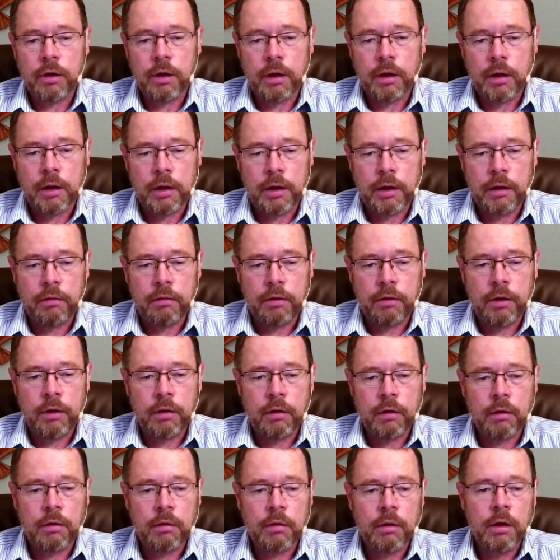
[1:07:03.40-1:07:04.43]
either
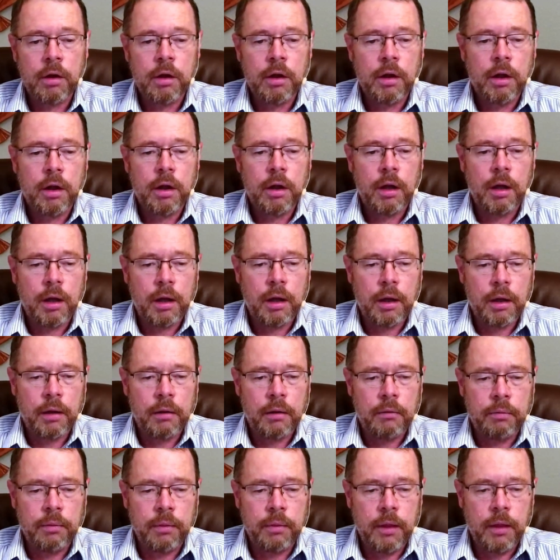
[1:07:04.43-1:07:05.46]
here
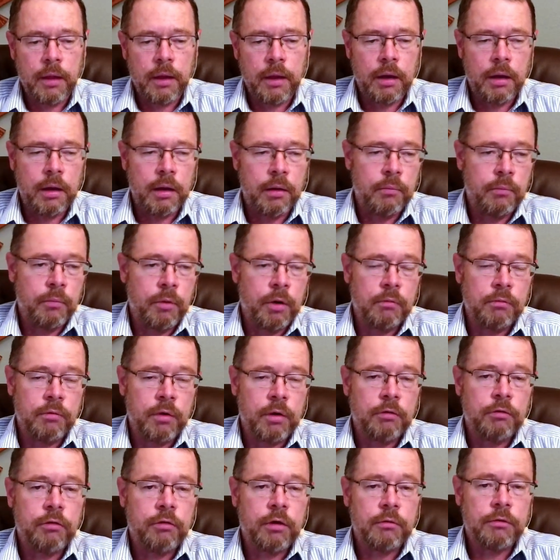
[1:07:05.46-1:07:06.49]
in one of
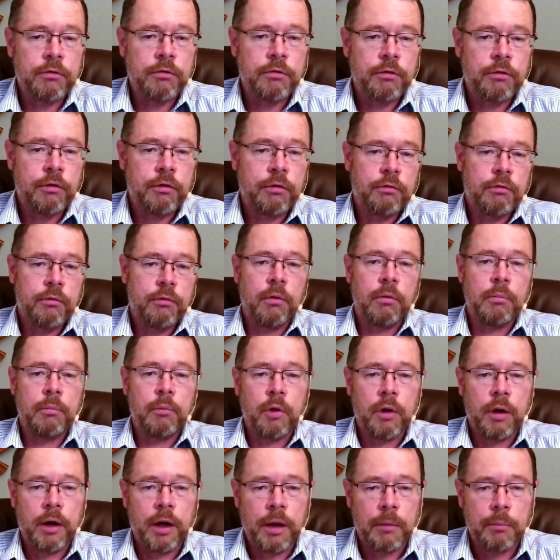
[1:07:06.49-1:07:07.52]
our services, or
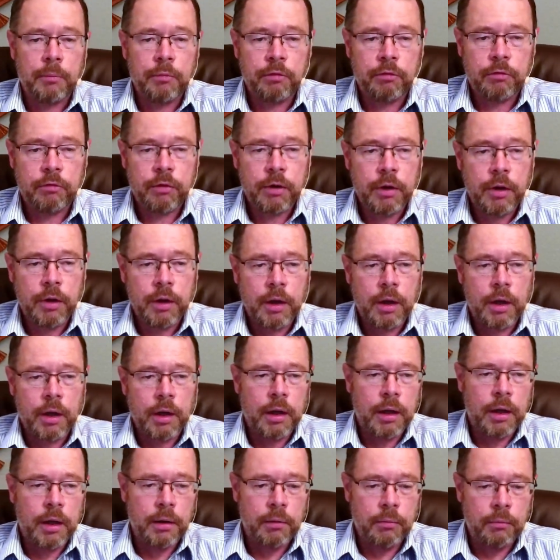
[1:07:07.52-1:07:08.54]
perhaps
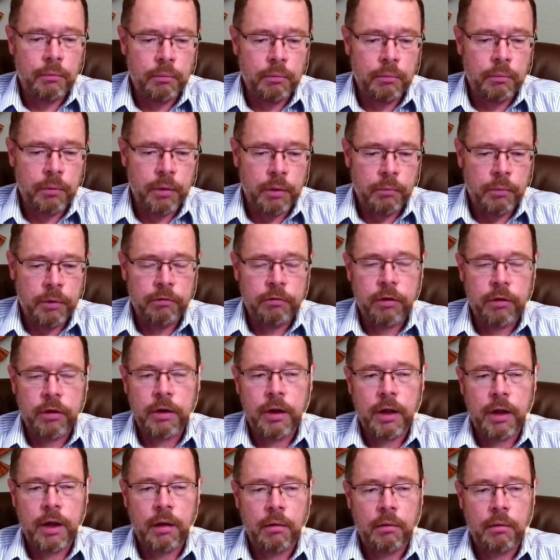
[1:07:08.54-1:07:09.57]
when we
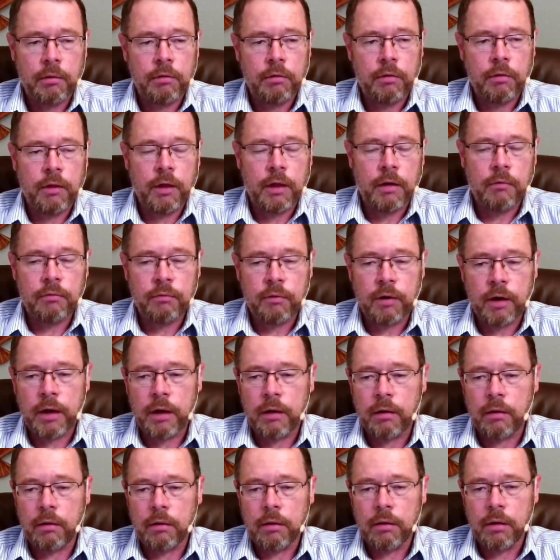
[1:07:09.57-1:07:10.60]
sit down to that
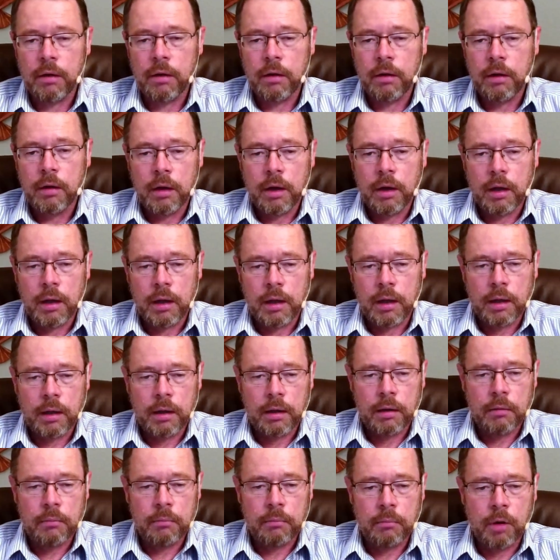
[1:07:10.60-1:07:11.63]
final
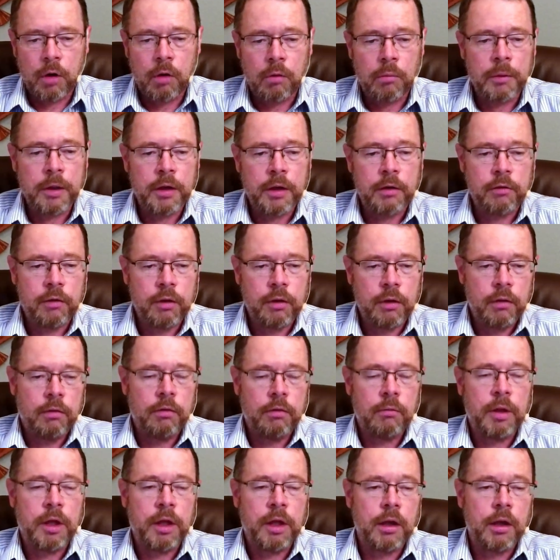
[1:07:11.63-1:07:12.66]
moment
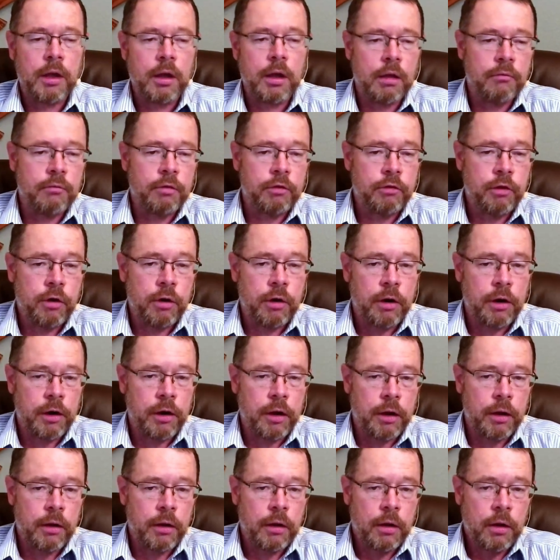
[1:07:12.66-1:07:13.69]
in the beginning of
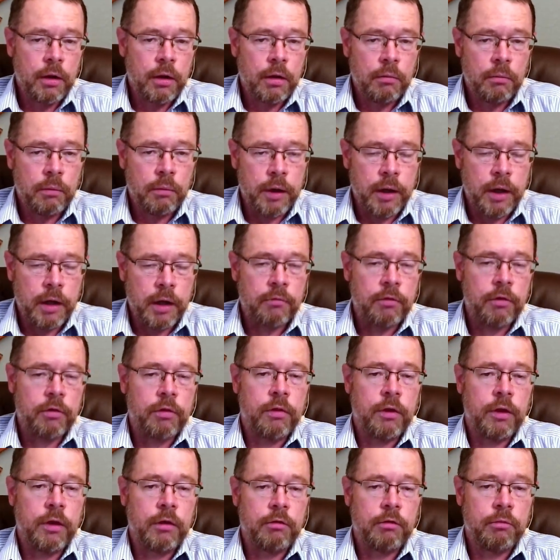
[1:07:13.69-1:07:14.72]
eternity, when
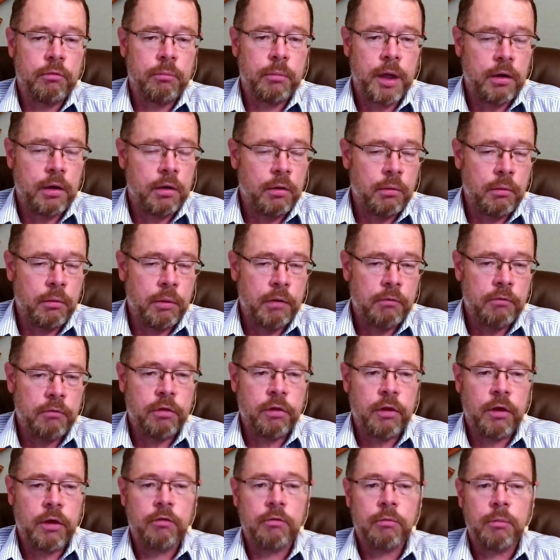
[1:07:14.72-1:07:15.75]
everything is made new and
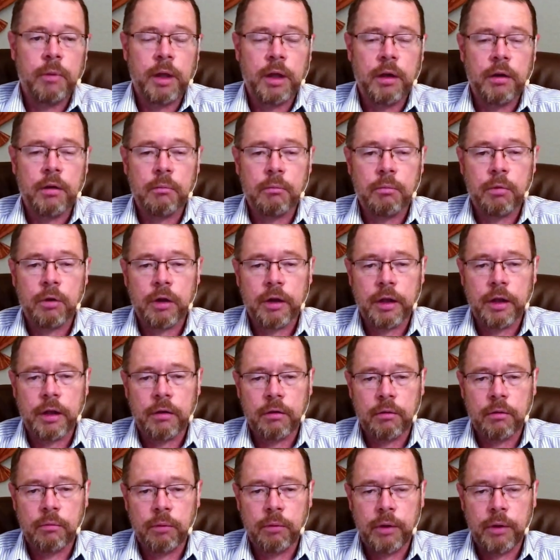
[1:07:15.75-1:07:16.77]
everything is made
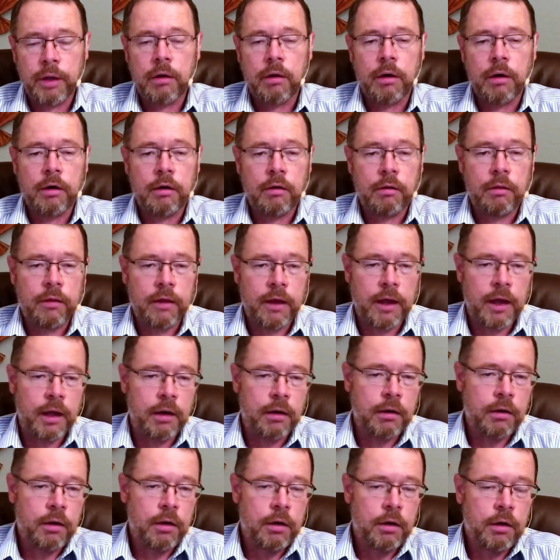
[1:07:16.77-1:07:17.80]
complete, and we enter into
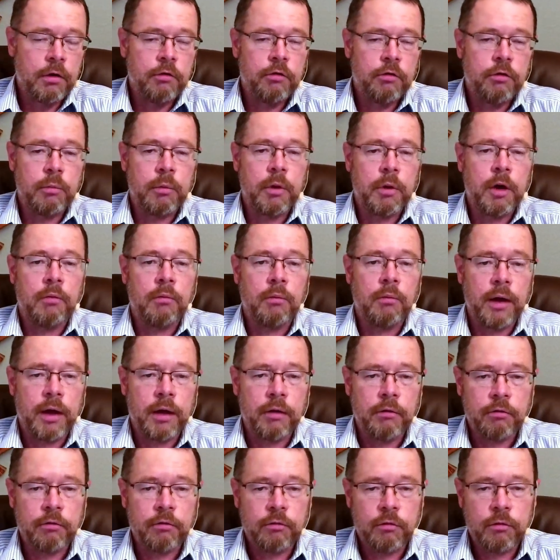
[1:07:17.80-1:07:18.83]
that Shabbat
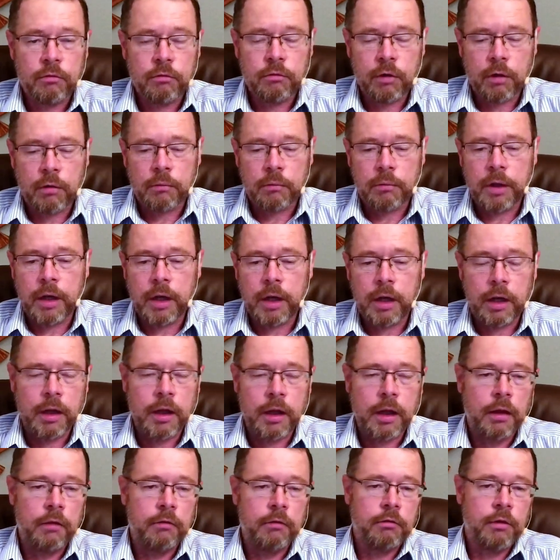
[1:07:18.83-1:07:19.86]
rest. So in
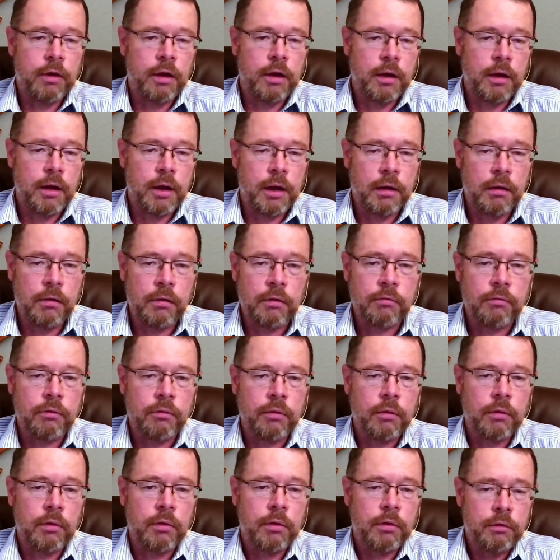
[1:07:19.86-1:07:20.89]
any case, I look
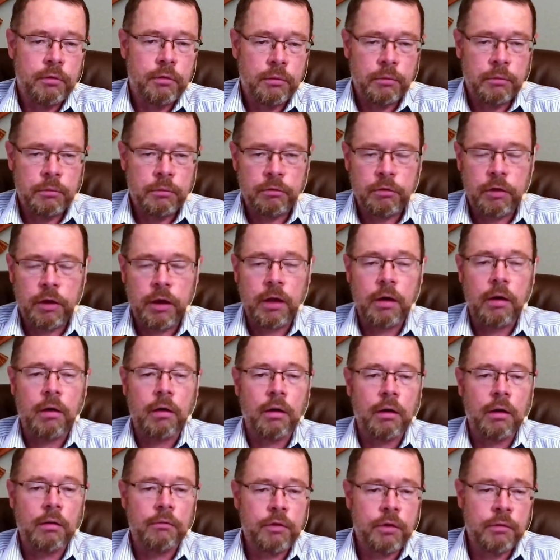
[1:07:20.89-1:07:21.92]
forward to seeing
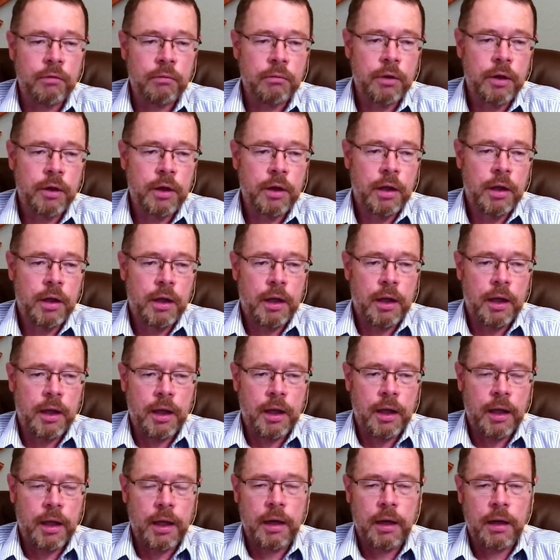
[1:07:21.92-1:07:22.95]
all of you,
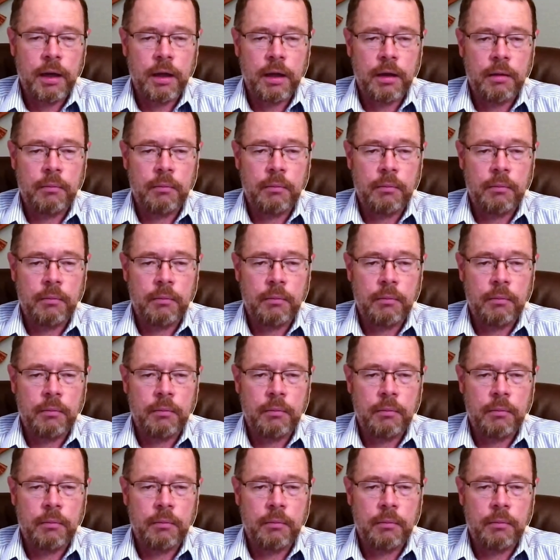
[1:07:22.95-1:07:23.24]
and